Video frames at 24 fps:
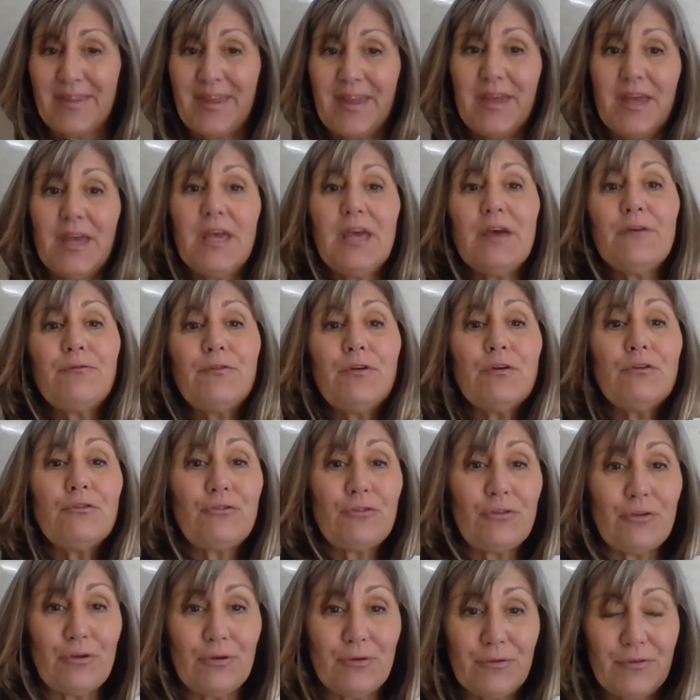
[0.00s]
if you
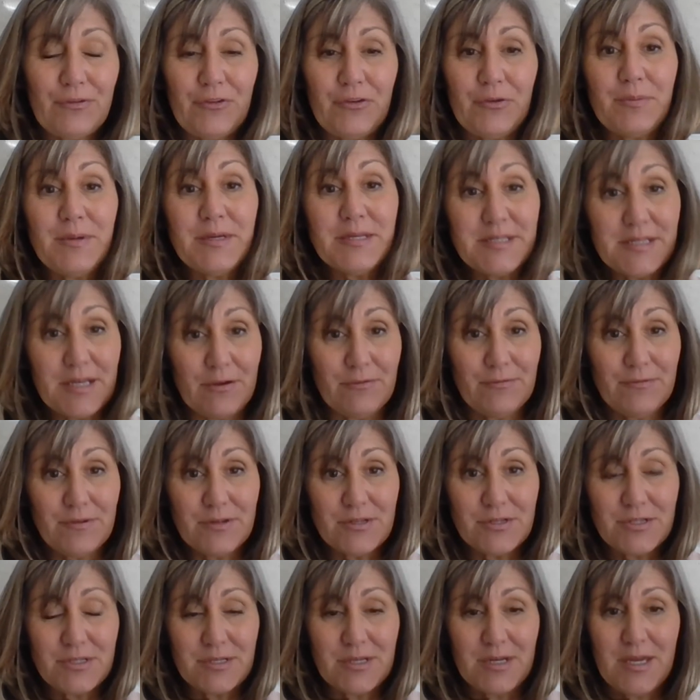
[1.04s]
choose to be
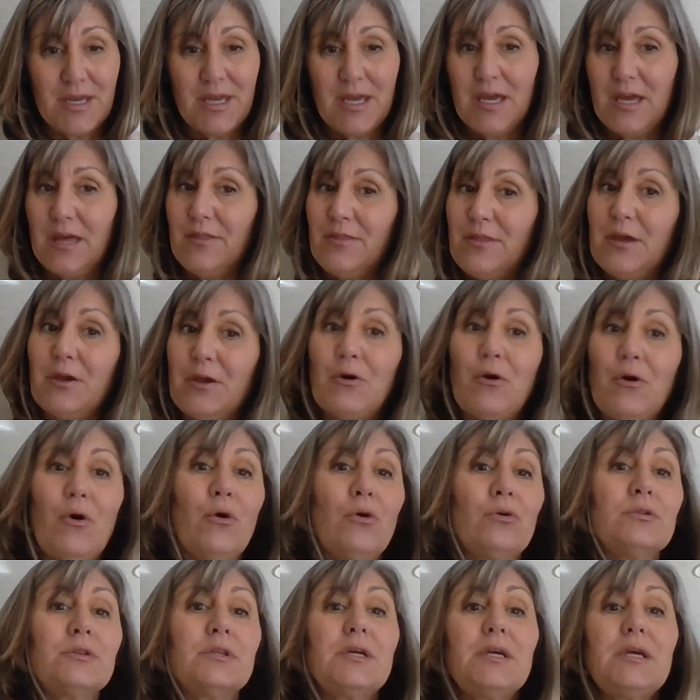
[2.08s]
selfish and think
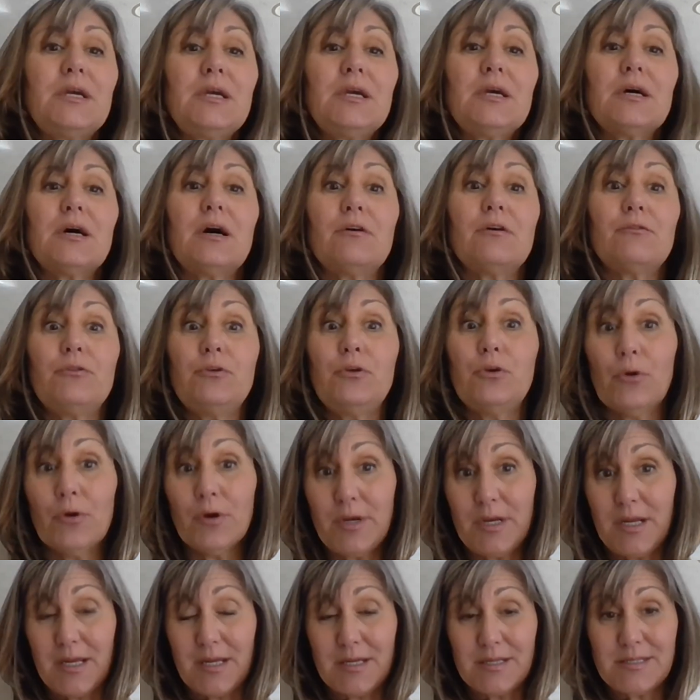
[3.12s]
only of your
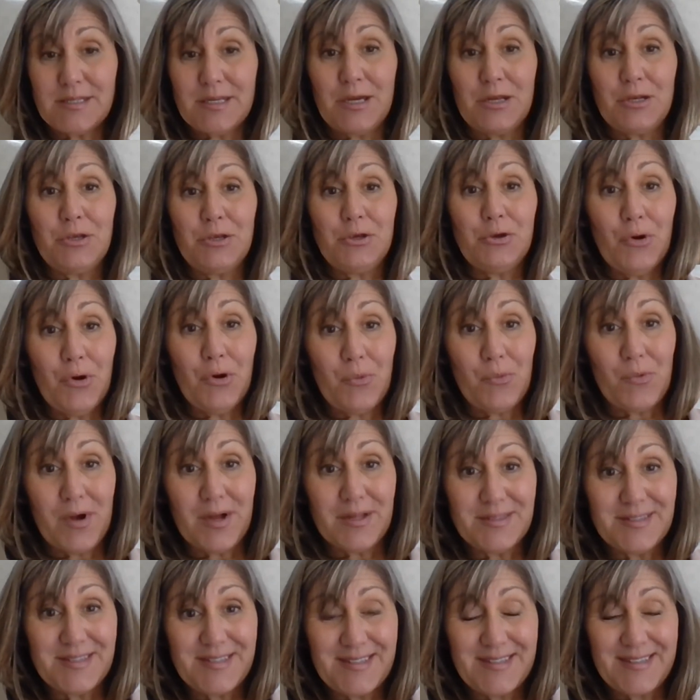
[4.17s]
needs and your
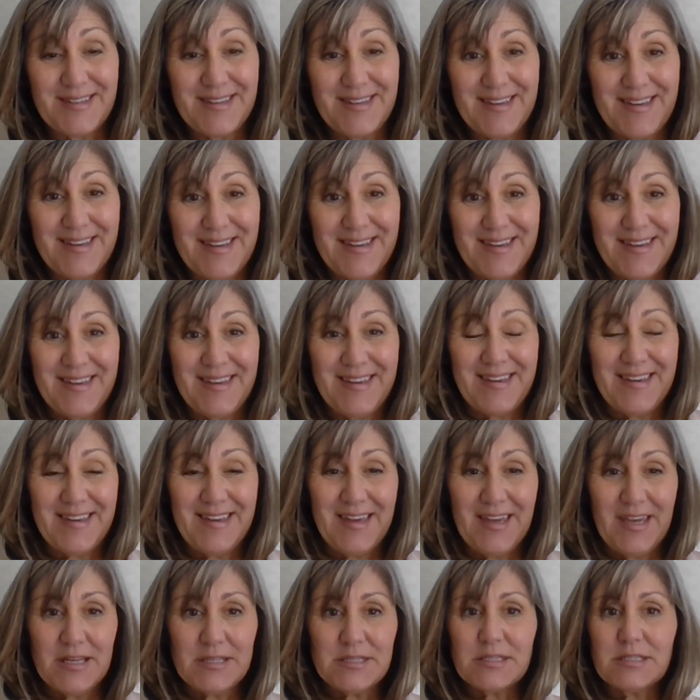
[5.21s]
wants,
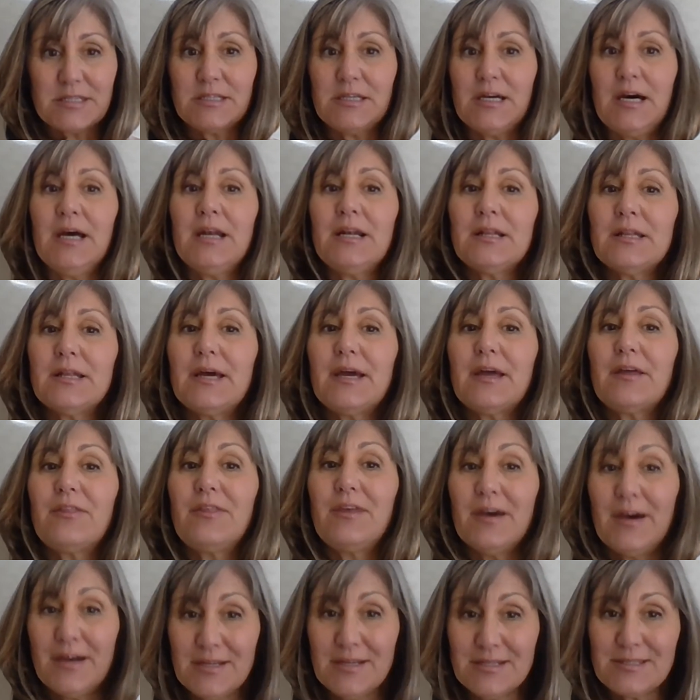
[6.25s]
it's kind of like the
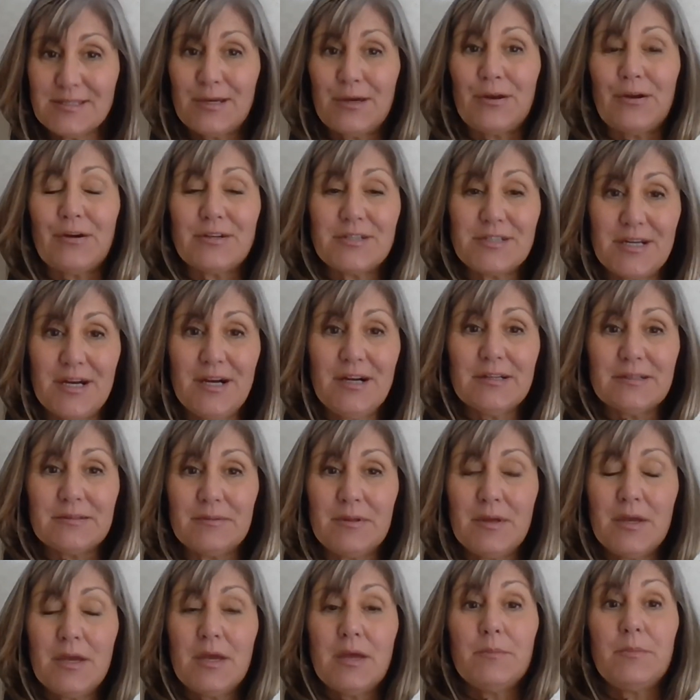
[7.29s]
ice on our tongue,
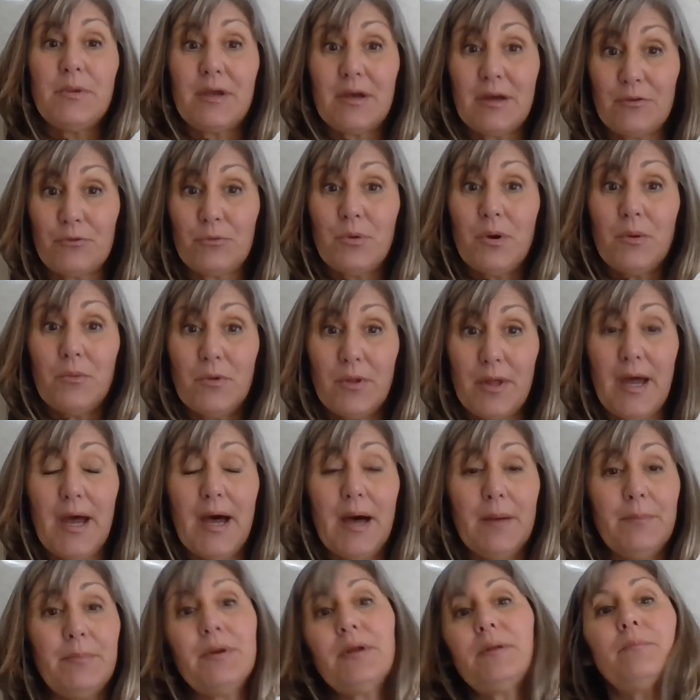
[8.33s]
because what will
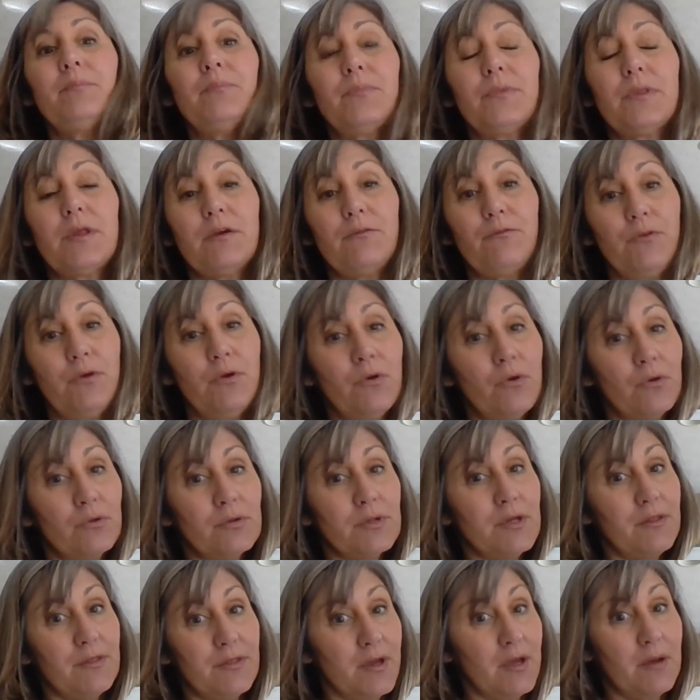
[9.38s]
happen if you
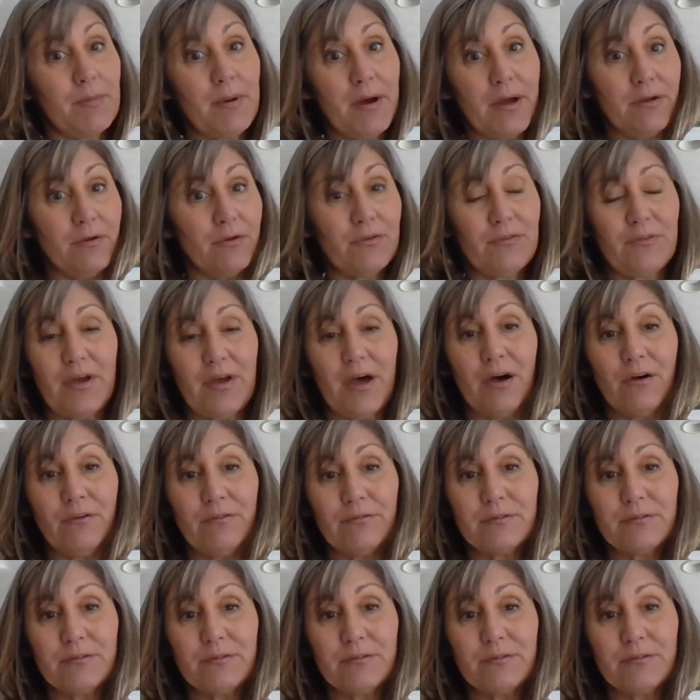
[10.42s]
only think about yourself?